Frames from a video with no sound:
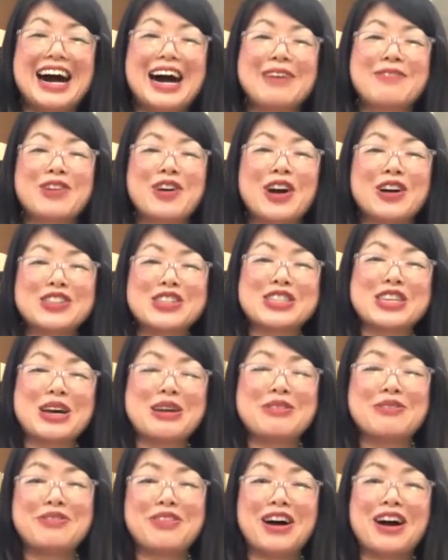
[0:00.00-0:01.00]
I've got
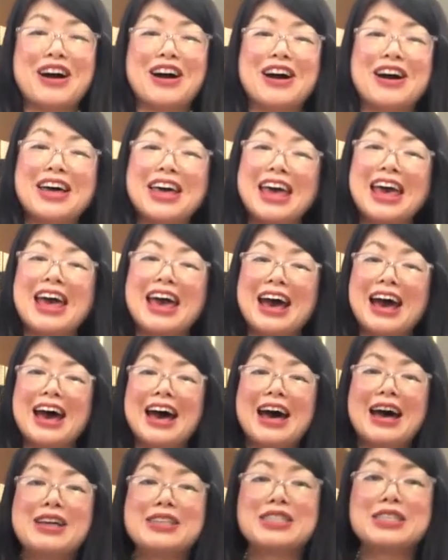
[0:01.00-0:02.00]
so far.
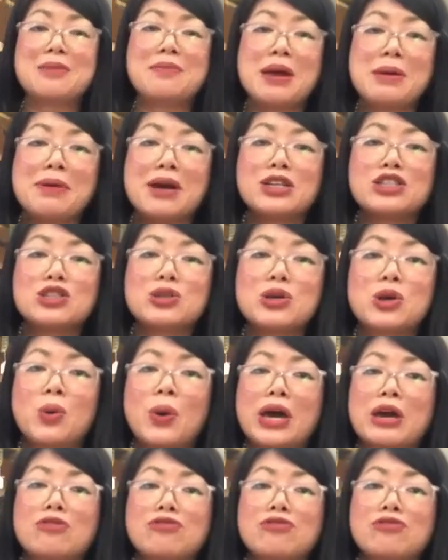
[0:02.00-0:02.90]
Uh, so maybe I'll do a quick